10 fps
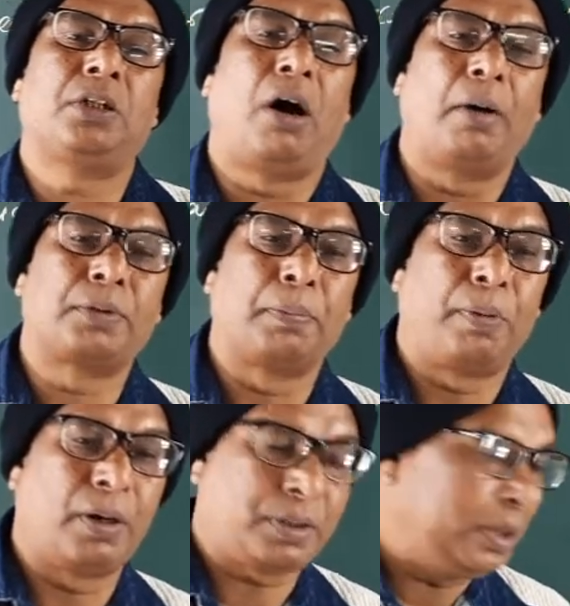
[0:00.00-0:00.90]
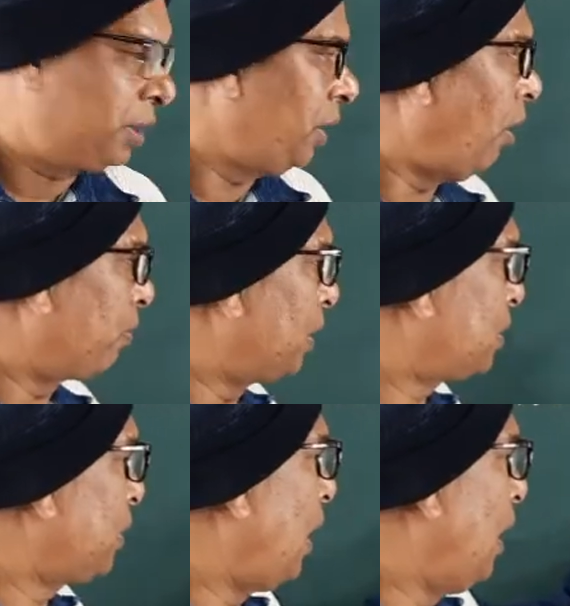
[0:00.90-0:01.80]
of the fertility of the
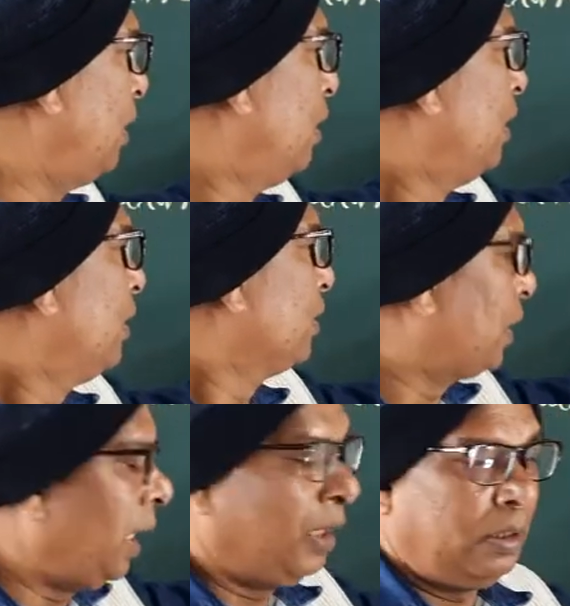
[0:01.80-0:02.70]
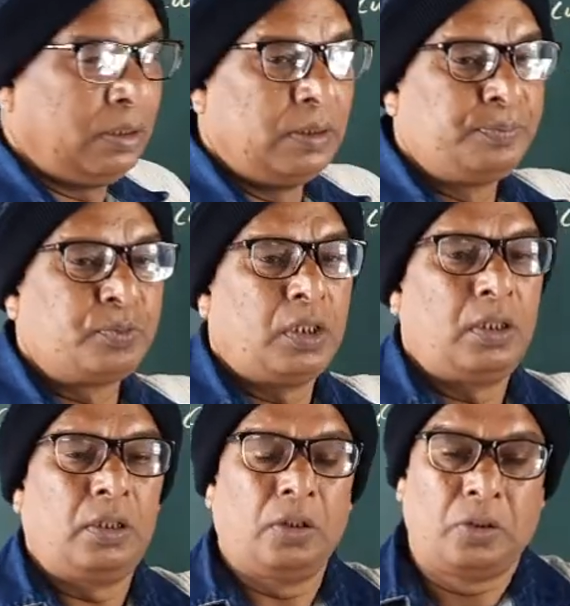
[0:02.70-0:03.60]
soil. Then
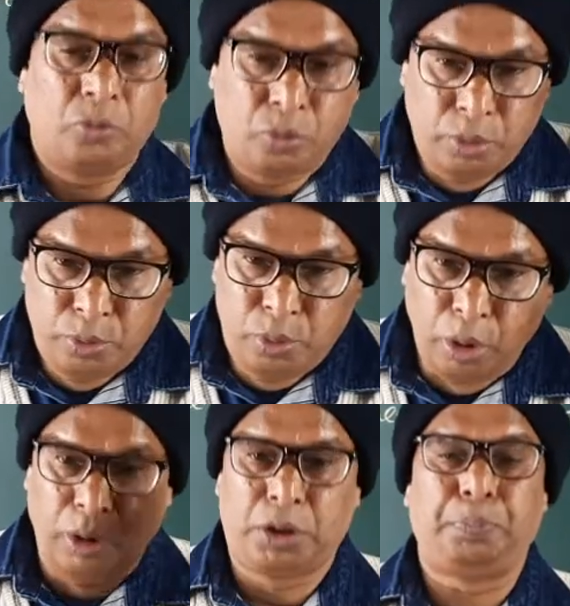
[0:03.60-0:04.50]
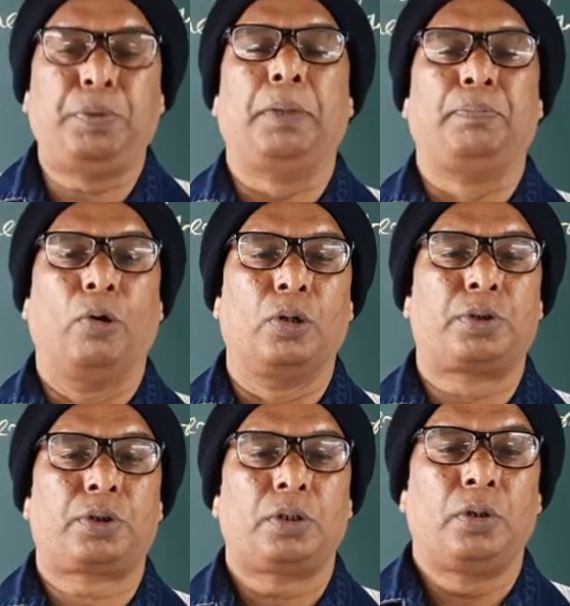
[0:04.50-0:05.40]
those
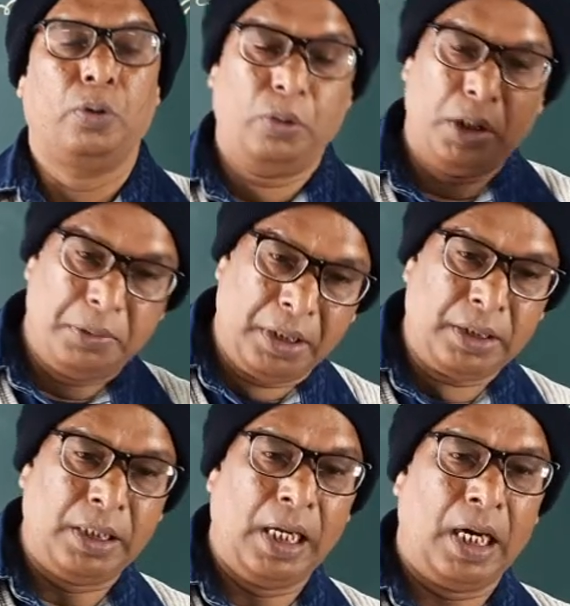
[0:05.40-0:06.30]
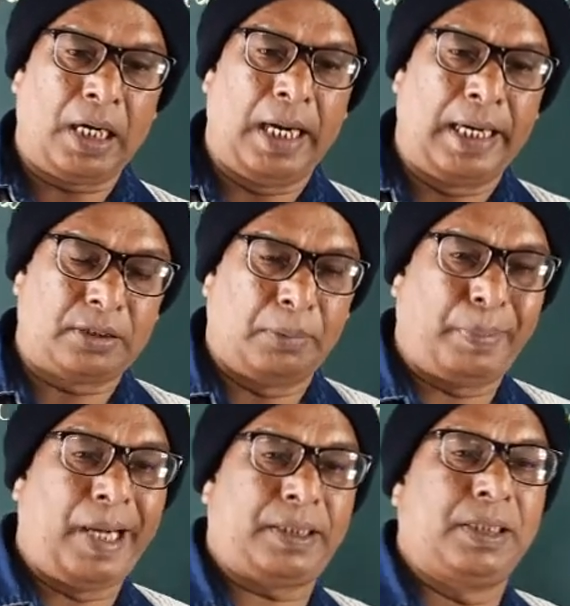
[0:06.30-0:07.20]
peoples who living there are the
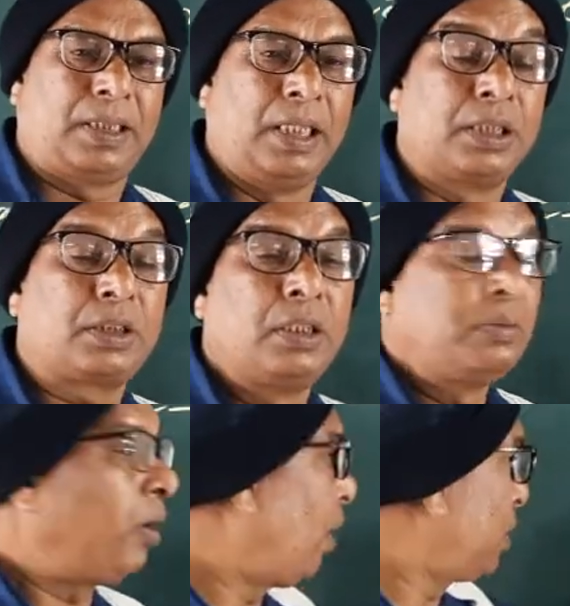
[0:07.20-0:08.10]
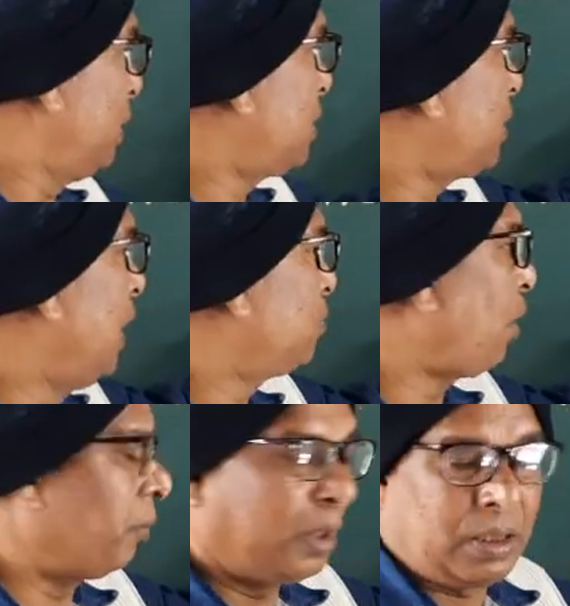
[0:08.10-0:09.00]
practices for these types
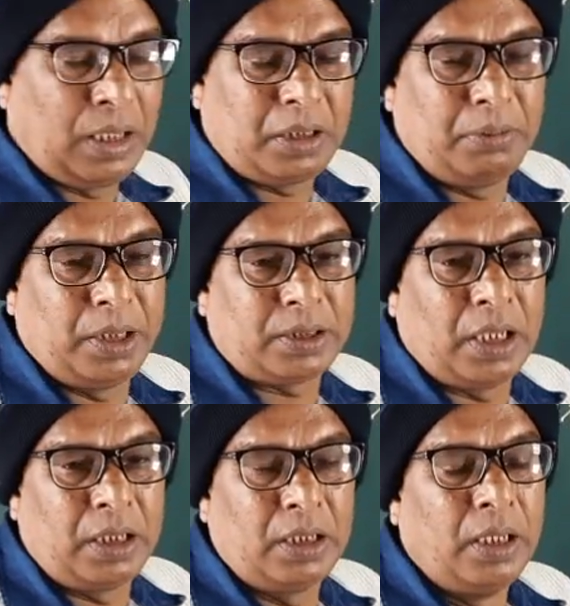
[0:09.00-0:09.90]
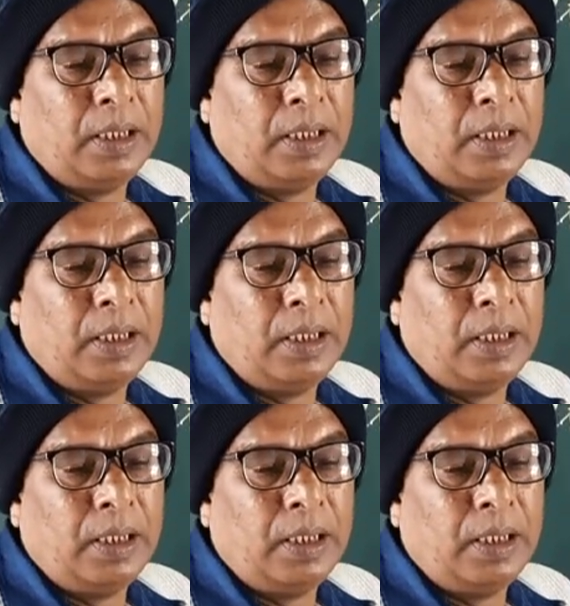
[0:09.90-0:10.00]
of the cultivation